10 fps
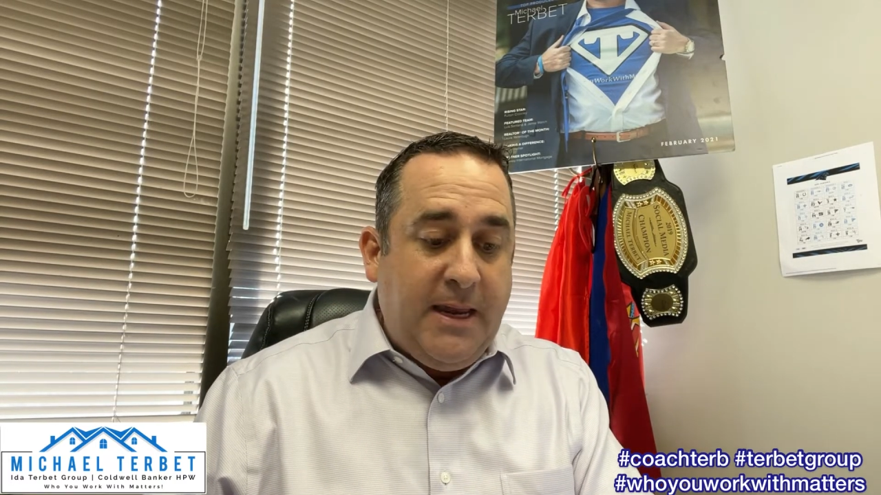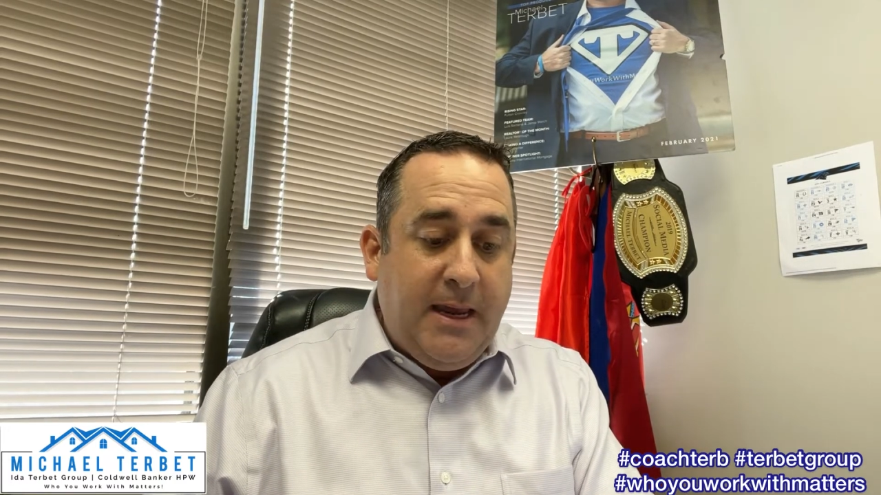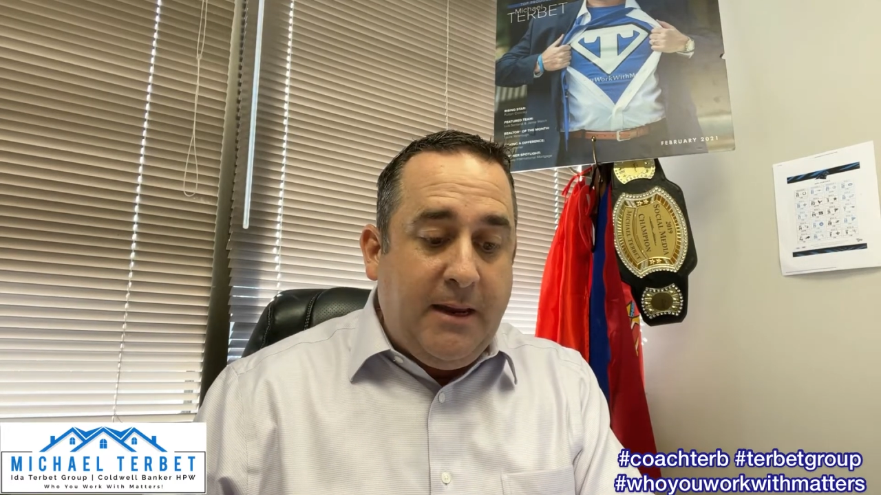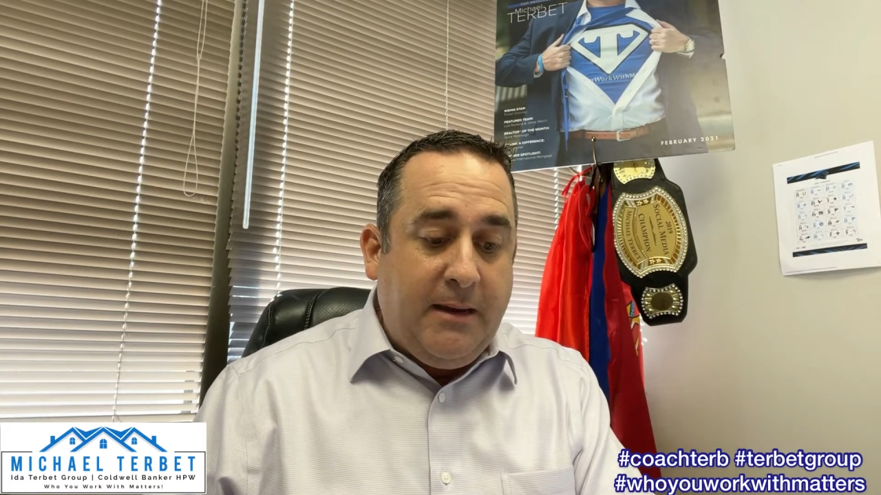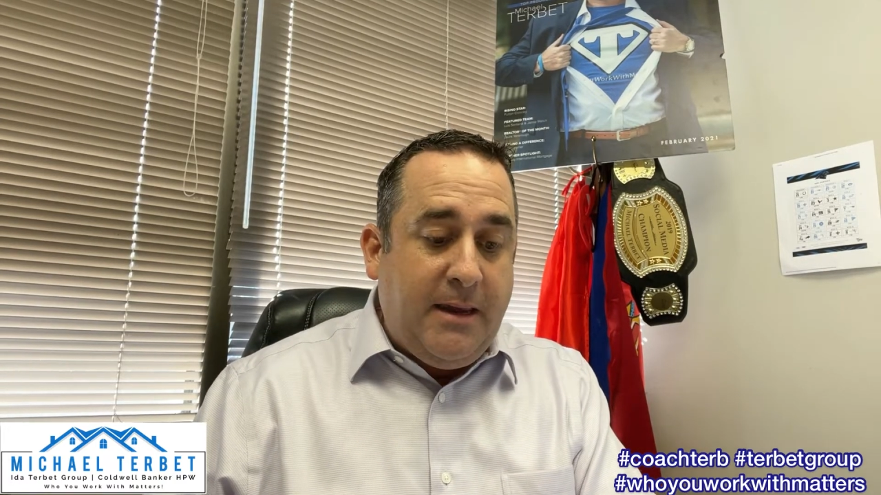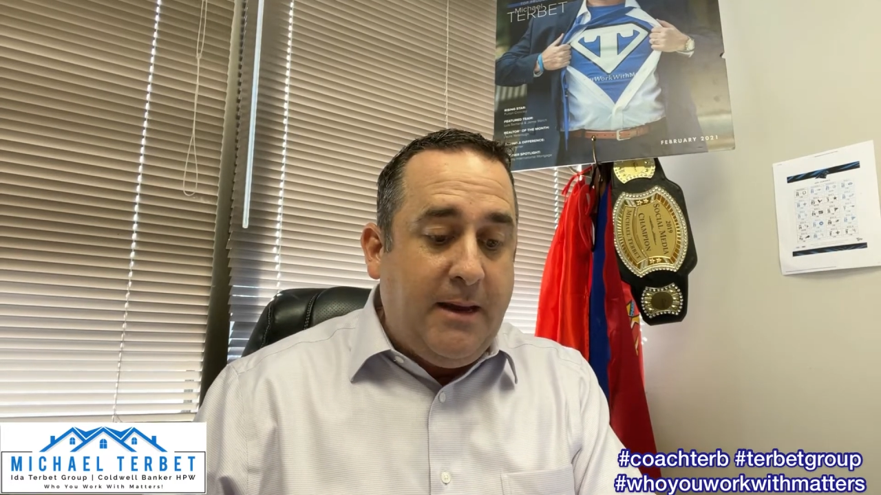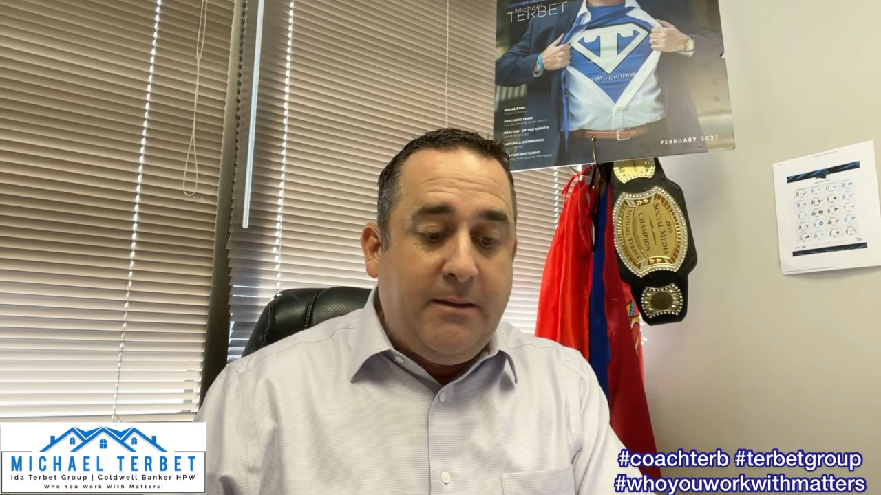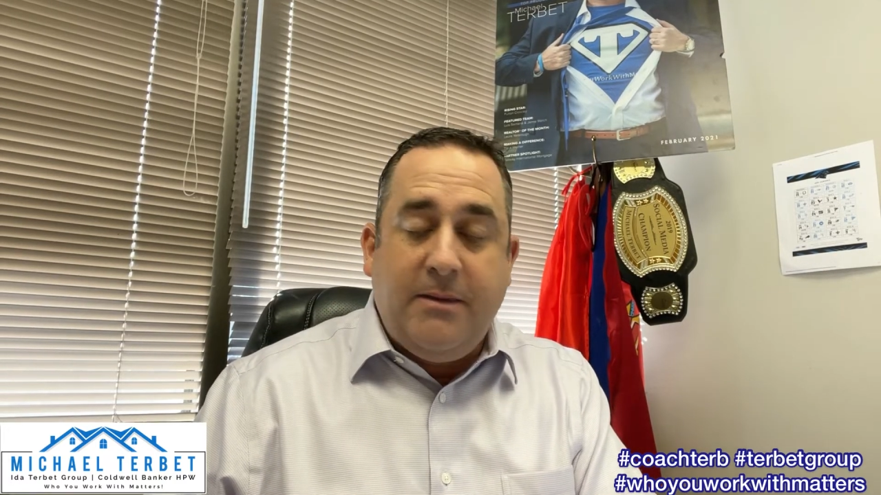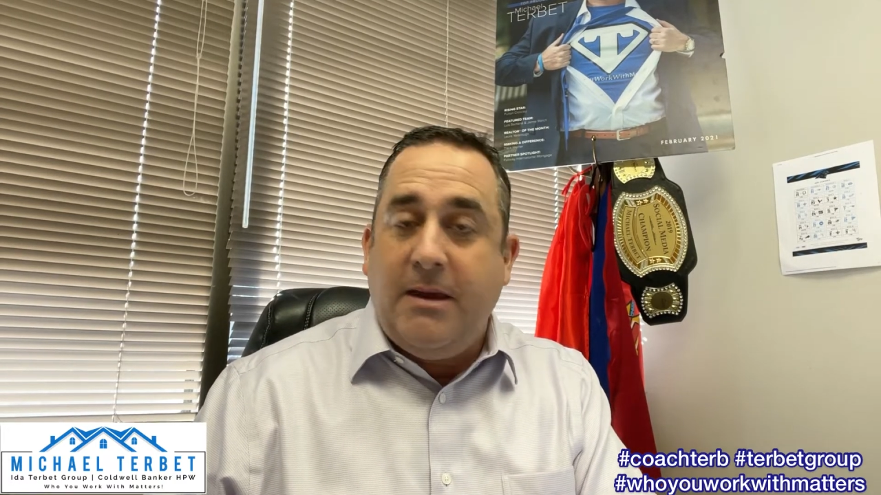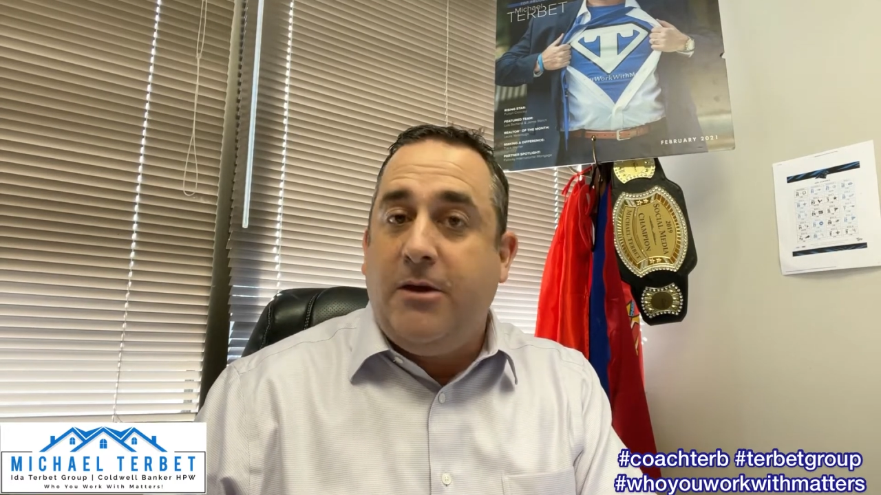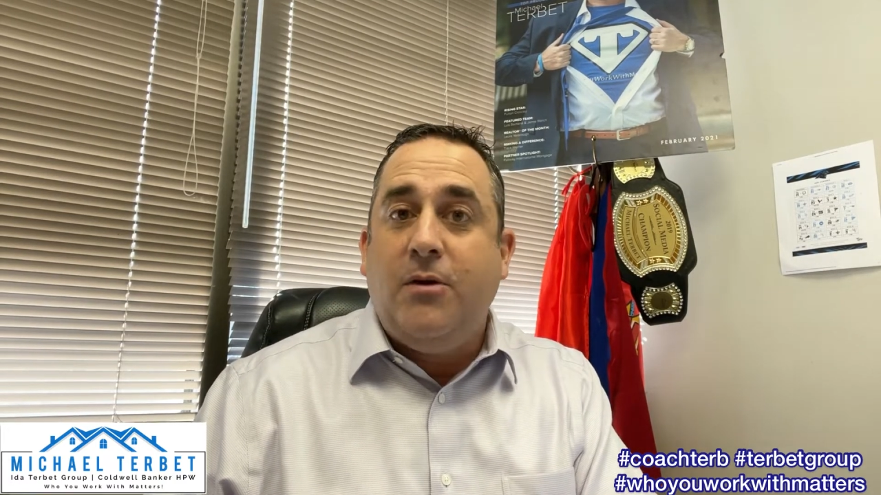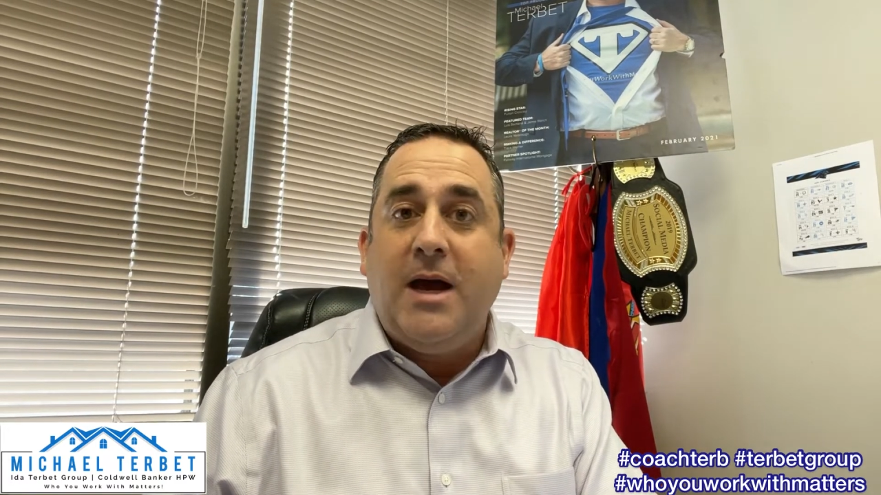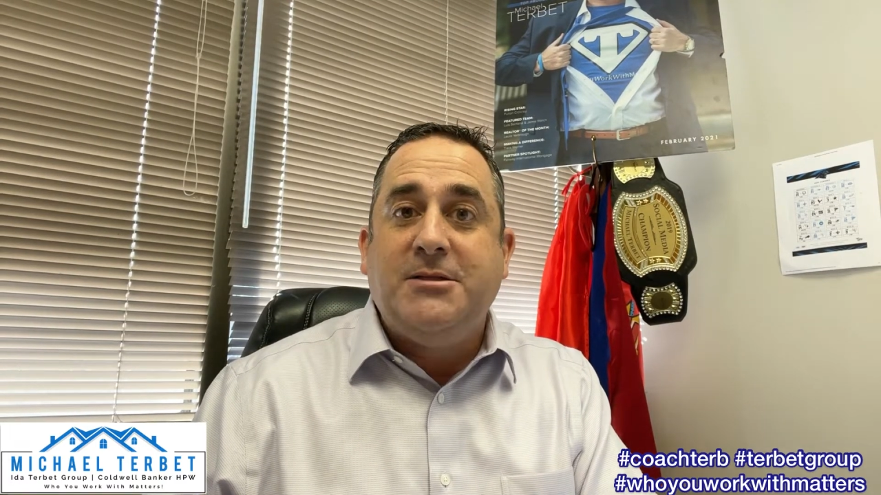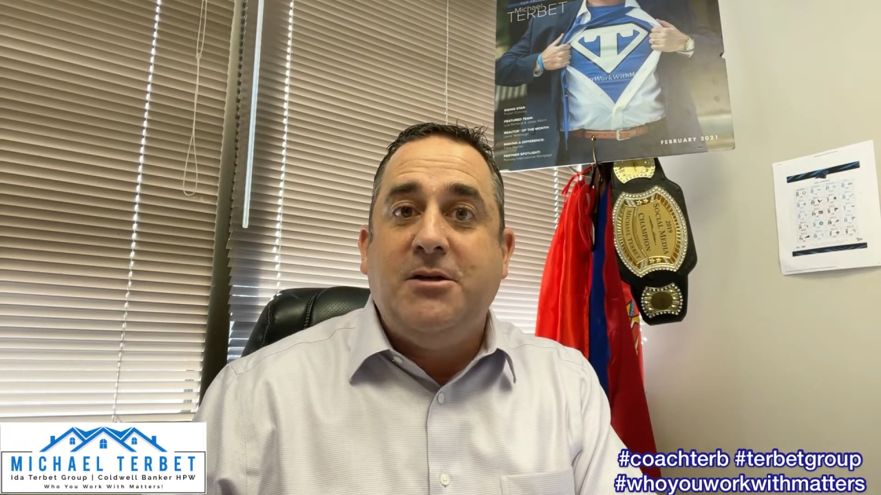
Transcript: Can't, can't thank you guys